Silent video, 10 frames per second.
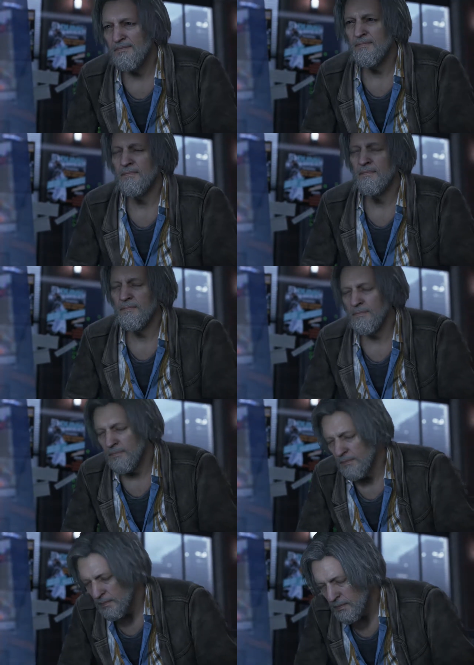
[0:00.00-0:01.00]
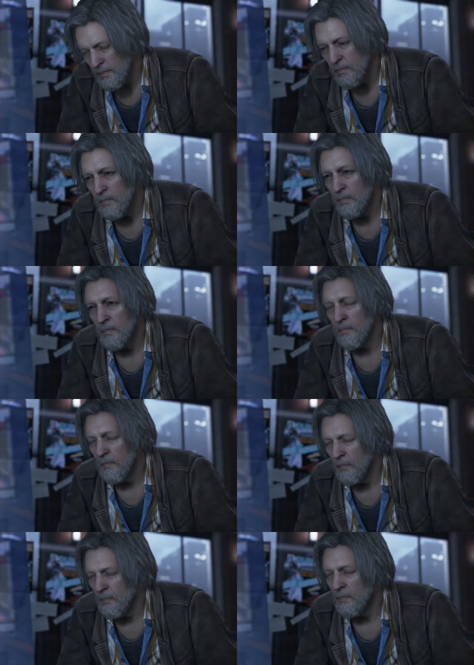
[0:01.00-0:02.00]

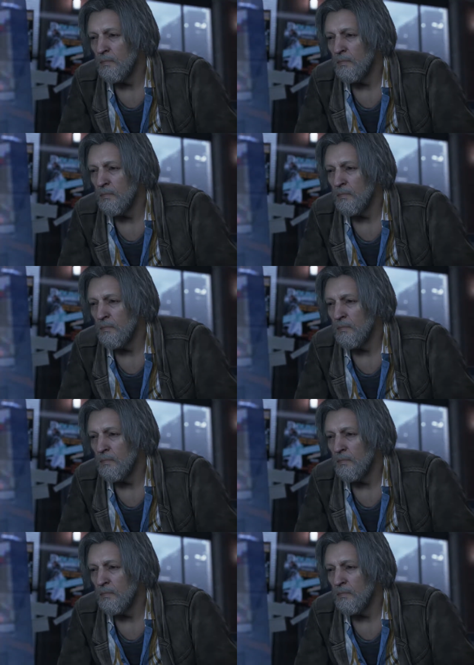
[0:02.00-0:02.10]
Nothing is said.